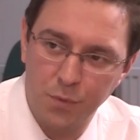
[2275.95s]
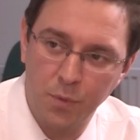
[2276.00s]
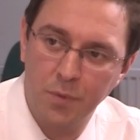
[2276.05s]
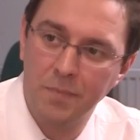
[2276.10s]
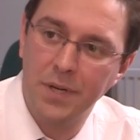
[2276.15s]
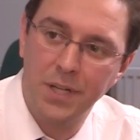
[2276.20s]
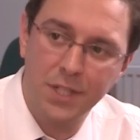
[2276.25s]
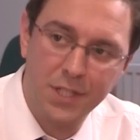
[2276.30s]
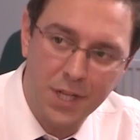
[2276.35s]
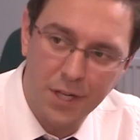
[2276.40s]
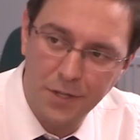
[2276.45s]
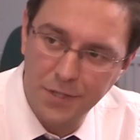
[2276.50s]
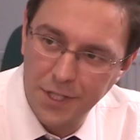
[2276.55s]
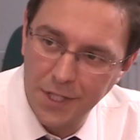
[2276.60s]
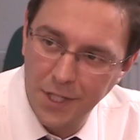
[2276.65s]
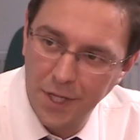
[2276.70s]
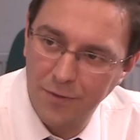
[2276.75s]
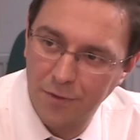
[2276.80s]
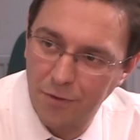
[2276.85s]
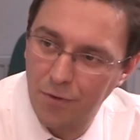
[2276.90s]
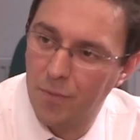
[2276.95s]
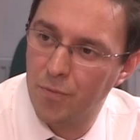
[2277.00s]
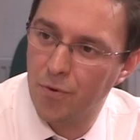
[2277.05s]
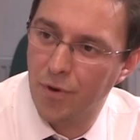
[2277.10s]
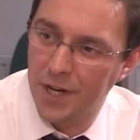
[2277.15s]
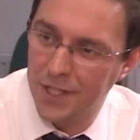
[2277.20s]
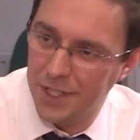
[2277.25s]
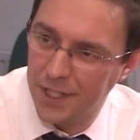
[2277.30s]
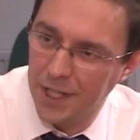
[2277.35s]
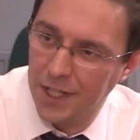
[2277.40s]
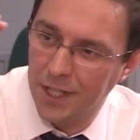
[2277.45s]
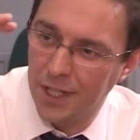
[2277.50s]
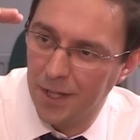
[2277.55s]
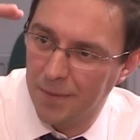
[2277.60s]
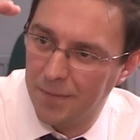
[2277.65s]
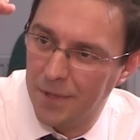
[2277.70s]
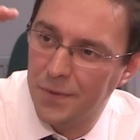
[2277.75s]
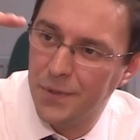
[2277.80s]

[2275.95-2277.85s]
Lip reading: you wouldn't be disclosing the other operating income.